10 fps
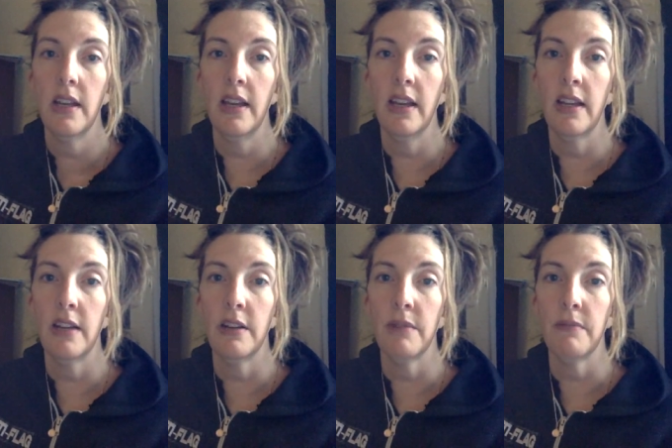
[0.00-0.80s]

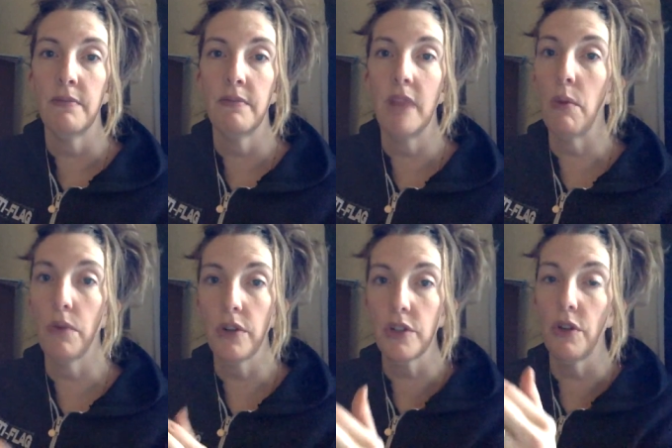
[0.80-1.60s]
And that
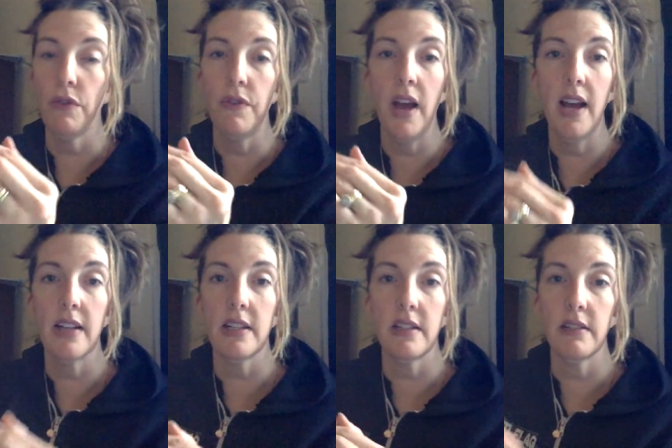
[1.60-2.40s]
worked so
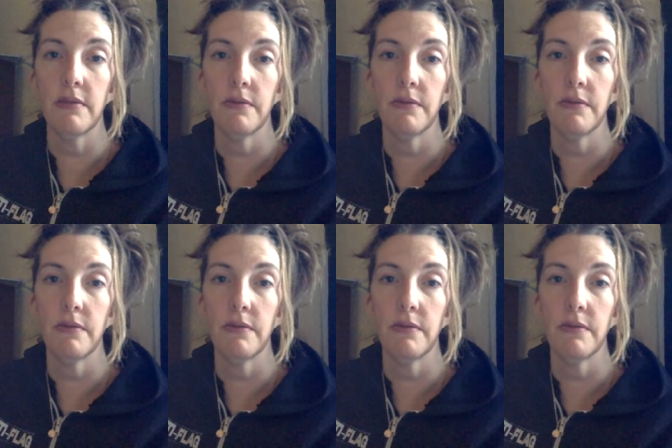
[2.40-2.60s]
fast.